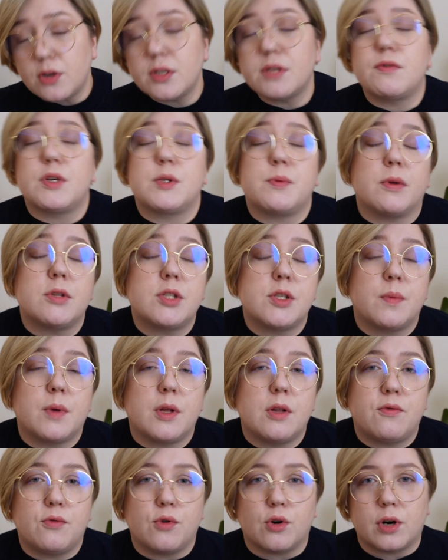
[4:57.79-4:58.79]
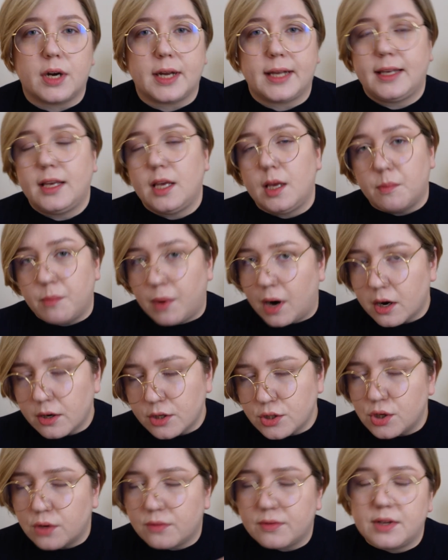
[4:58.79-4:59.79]
is responsible for a key
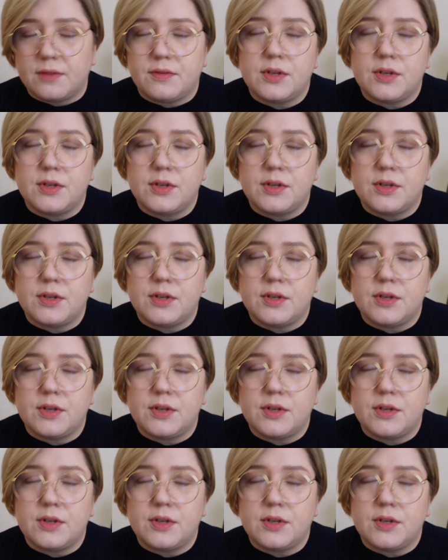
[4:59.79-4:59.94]
part of the